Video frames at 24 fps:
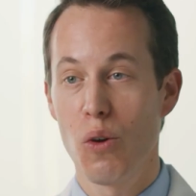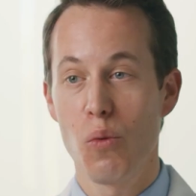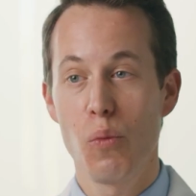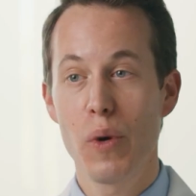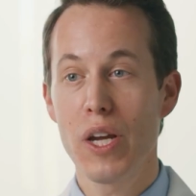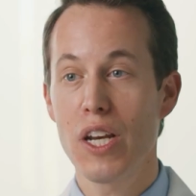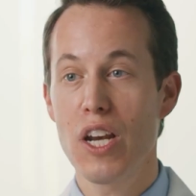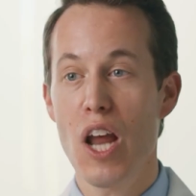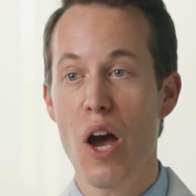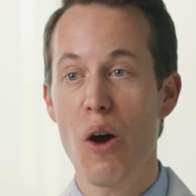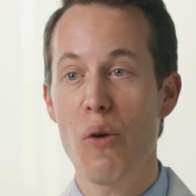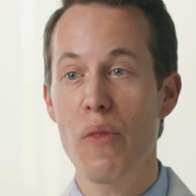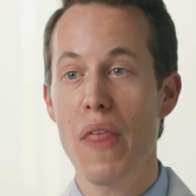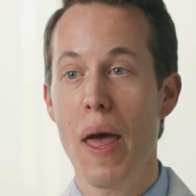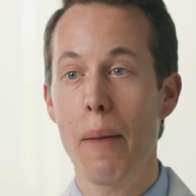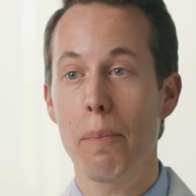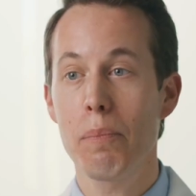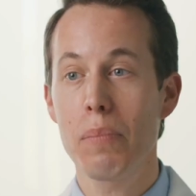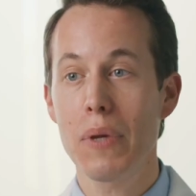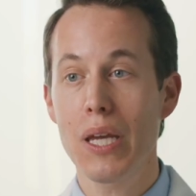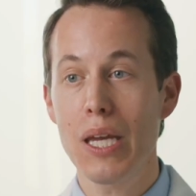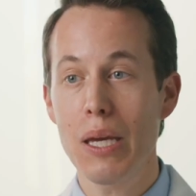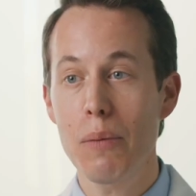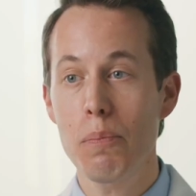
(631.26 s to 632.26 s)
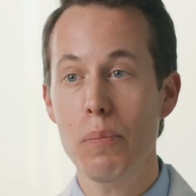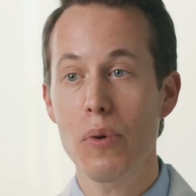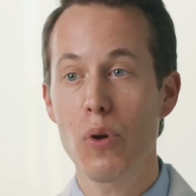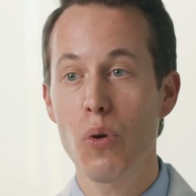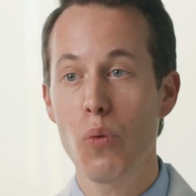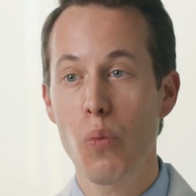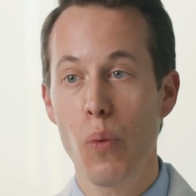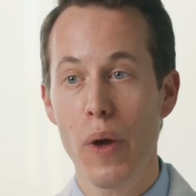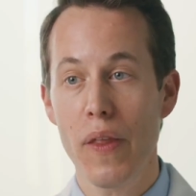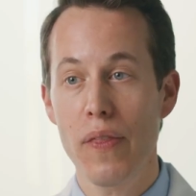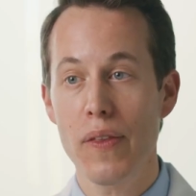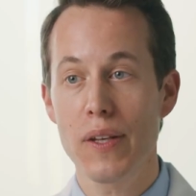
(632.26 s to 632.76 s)
We know that
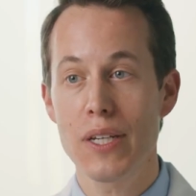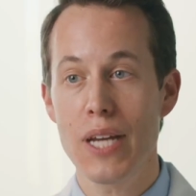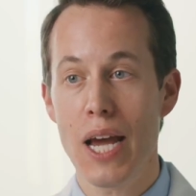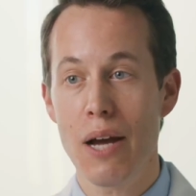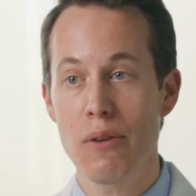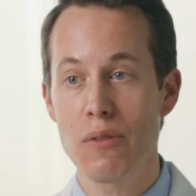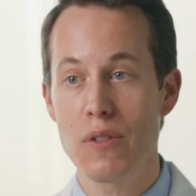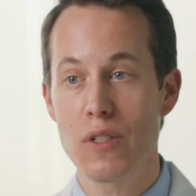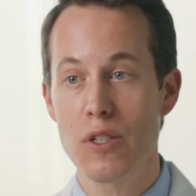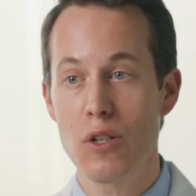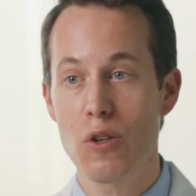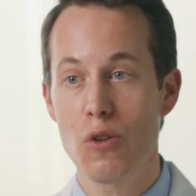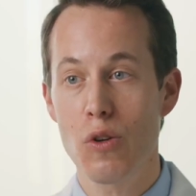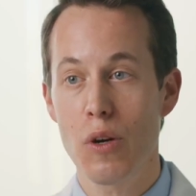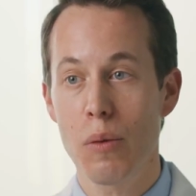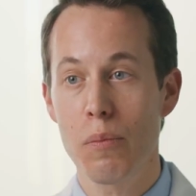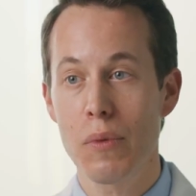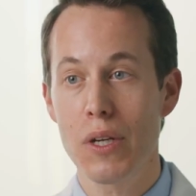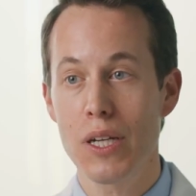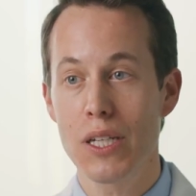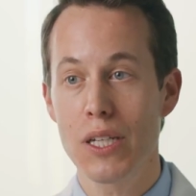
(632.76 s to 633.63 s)
people with Down syndrome